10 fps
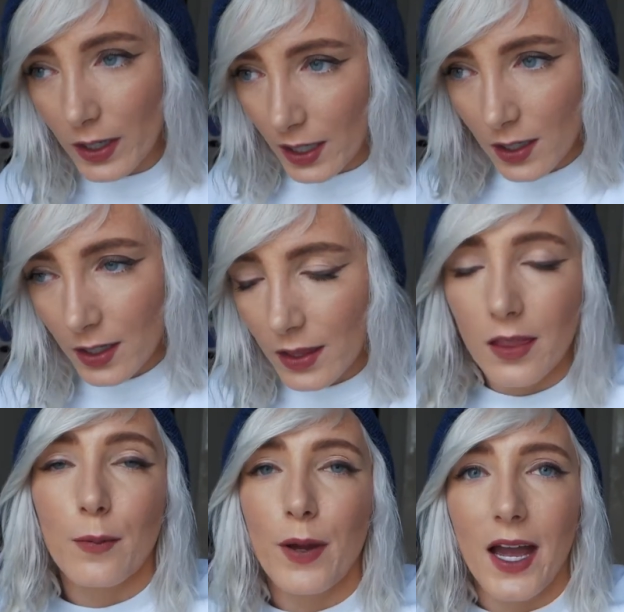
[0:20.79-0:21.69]

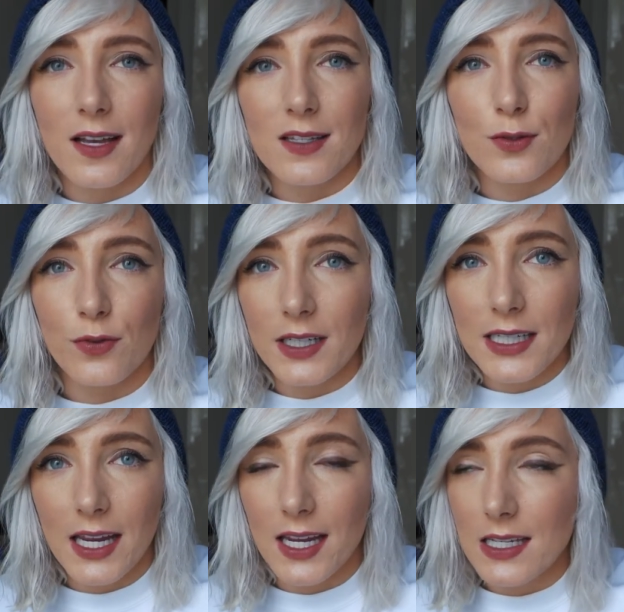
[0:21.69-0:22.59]
the past 3
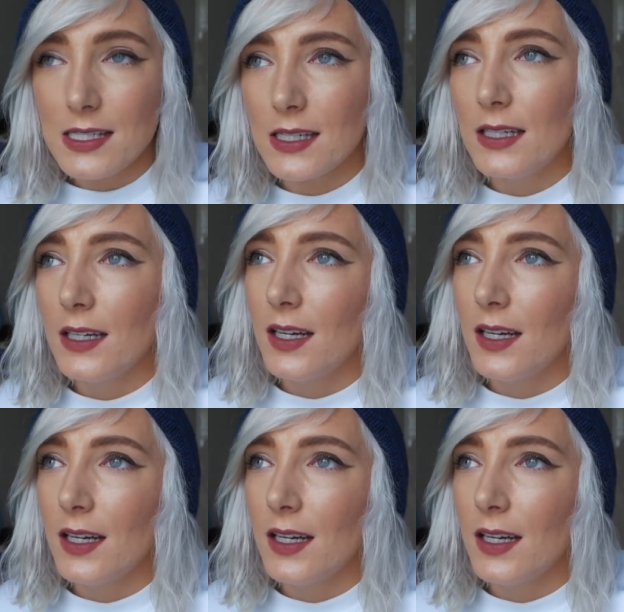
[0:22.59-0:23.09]
days.